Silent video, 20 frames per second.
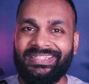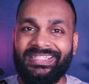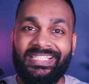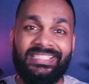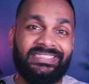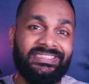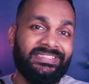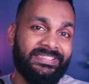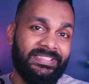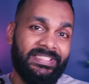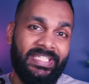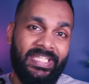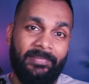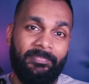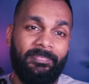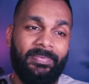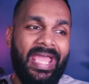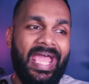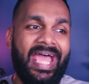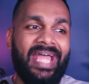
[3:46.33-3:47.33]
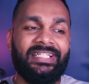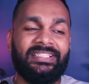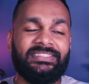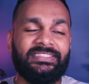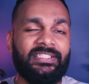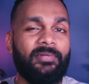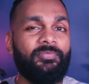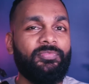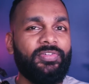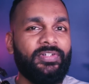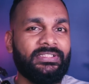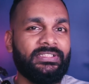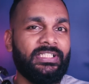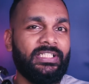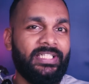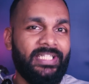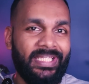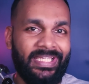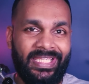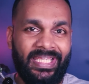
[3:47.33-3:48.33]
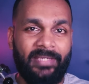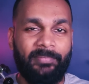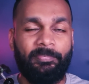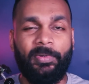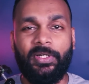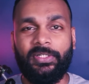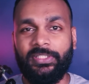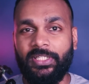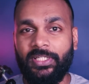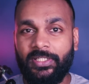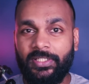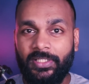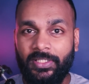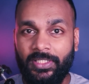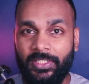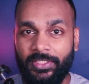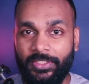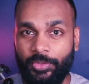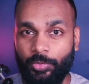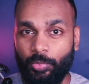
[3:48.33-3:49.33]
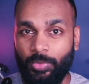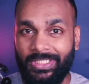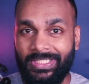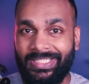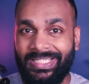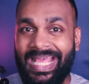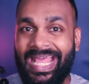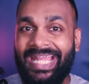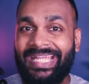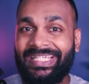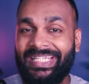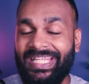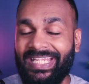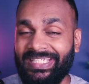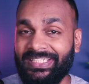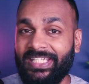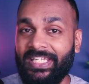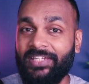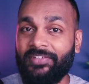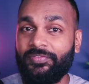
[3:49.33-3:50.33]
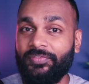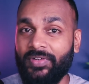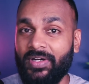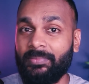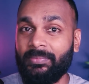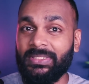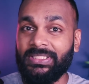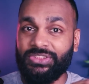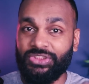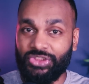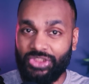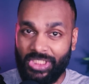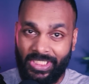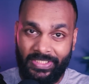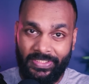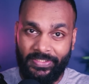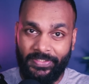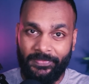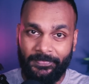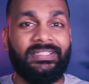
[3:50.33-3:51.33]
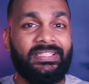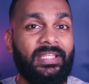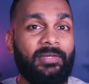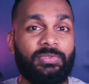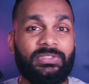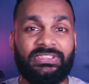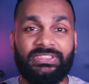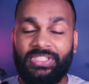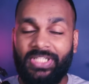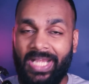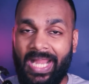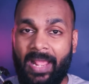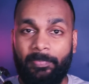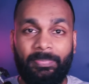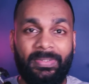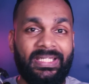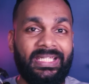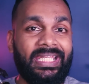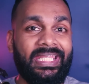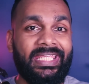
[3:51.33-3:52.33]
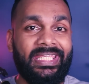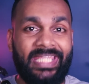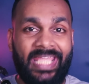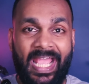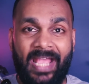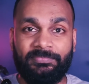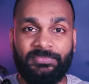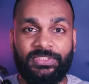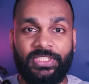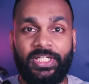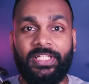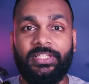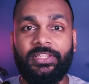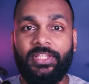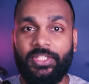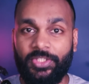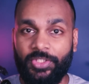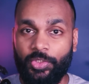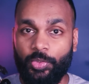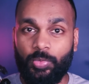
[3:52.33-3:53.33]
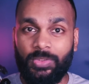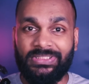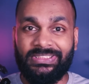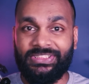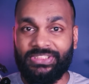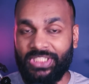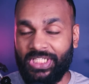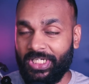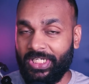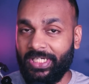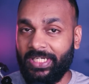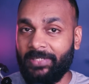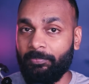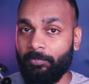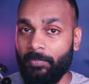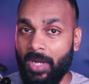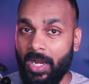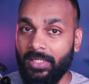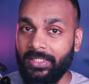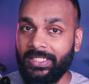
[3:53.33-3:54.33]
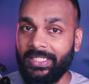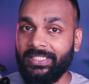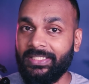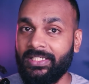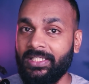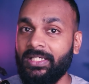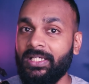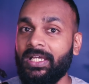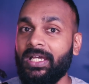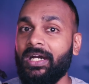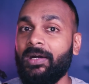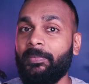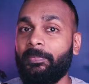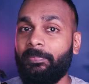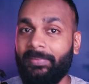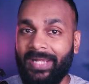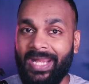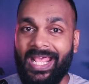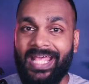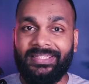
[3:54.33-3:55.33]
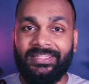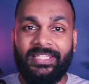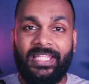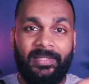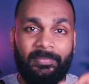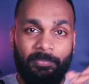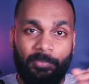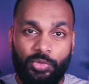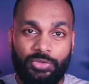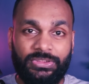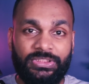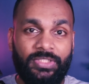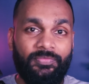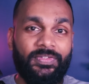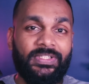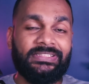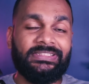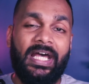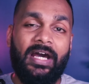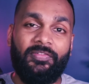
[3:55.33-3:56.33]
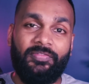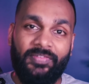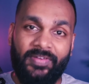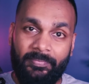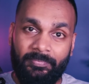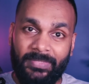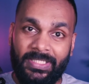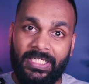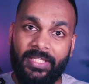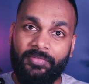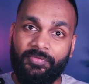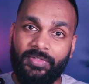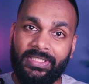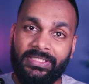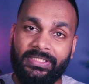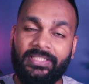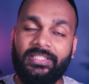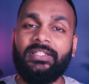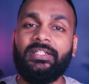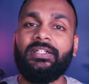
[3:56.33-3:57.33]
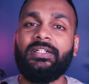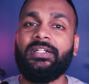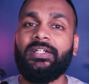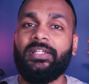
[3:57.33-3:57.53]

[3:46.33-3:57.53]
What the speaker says: This tip and some further digging pointed her toward an Indian pharma giant that was rapidly capturing the US generic market, a brand that most of us are familiar with,